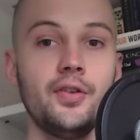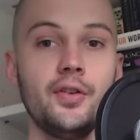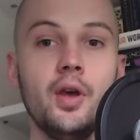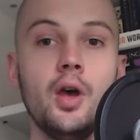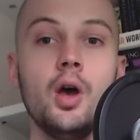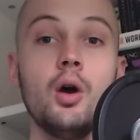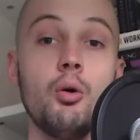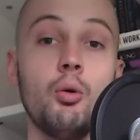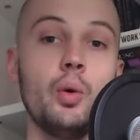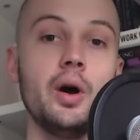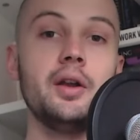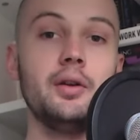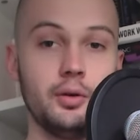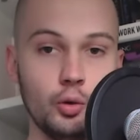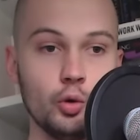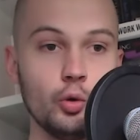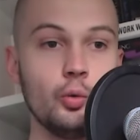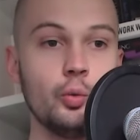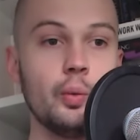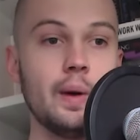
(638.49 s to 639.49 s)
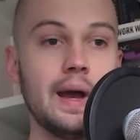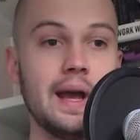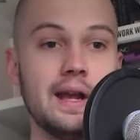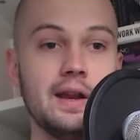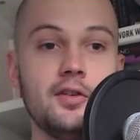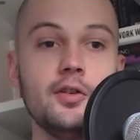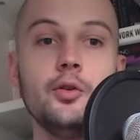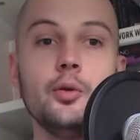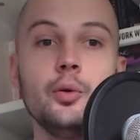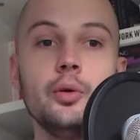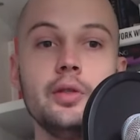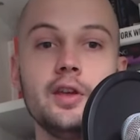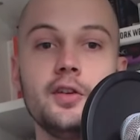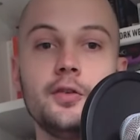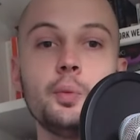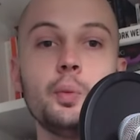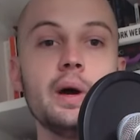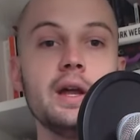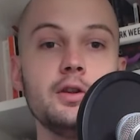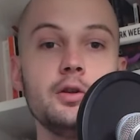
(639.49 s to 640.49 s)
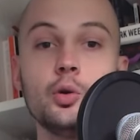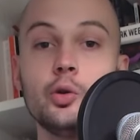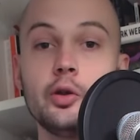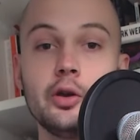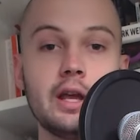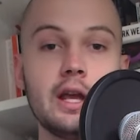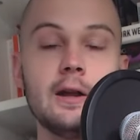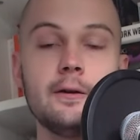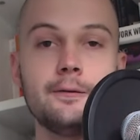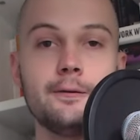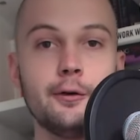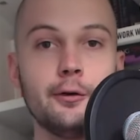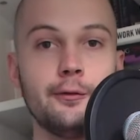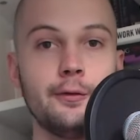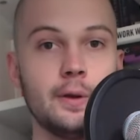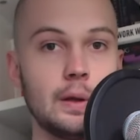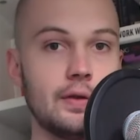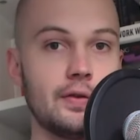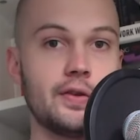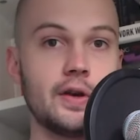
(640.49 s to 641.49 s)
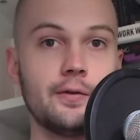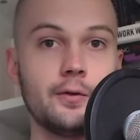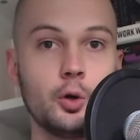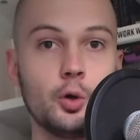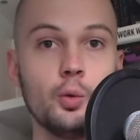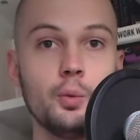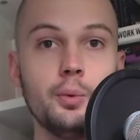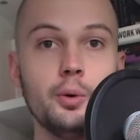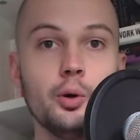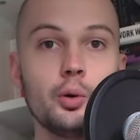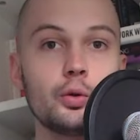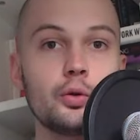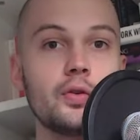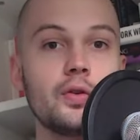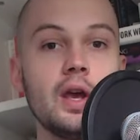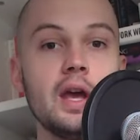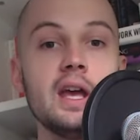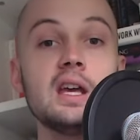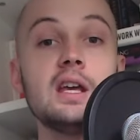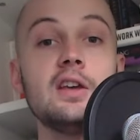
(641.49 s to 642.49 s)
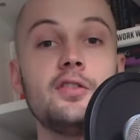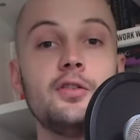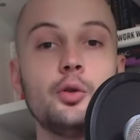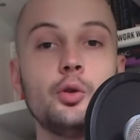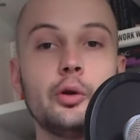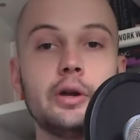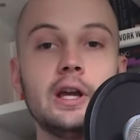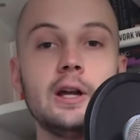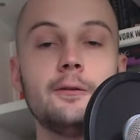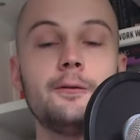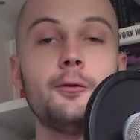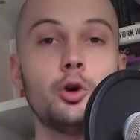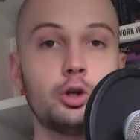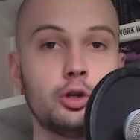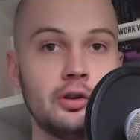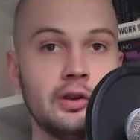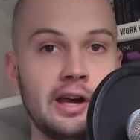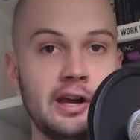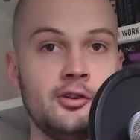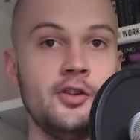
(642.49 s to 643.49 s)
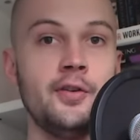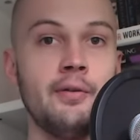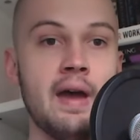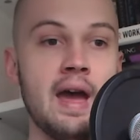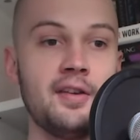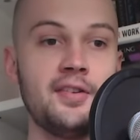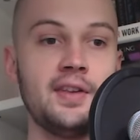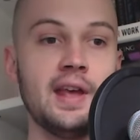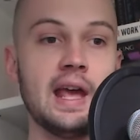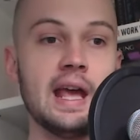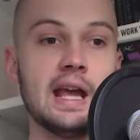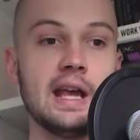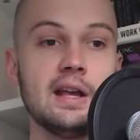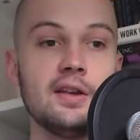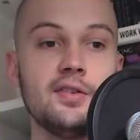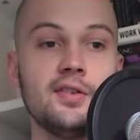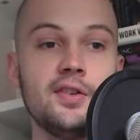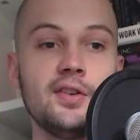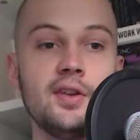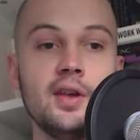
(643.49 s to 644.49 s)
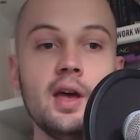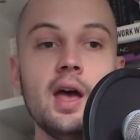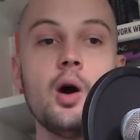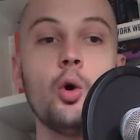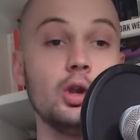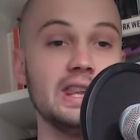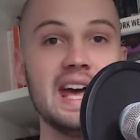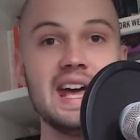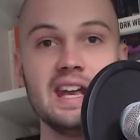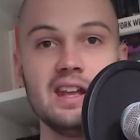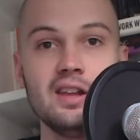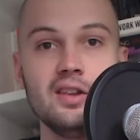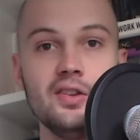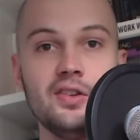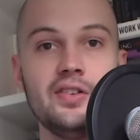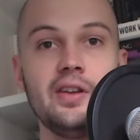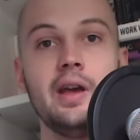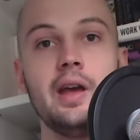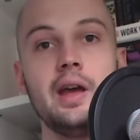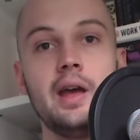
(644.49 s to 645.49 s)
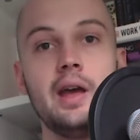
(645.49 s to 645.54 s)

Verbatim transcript: One good way to do this when you're looking for philosophical books is looking for collections of essays or letters.